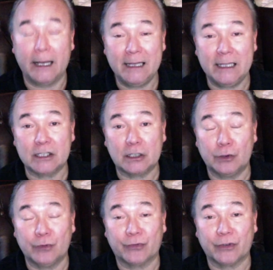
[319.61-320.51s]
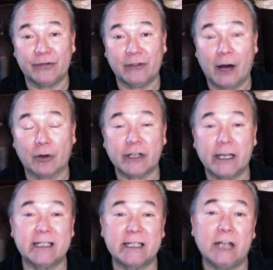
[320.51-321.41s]
uh, in these gluten-free
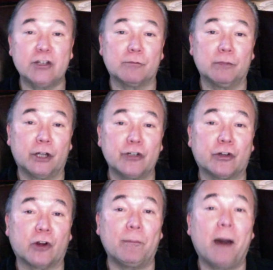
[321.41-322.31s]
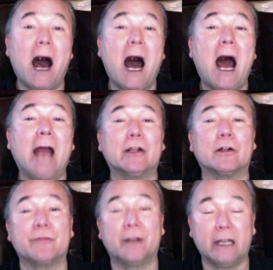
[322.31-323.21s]
flours, it sends your blood sugar up higher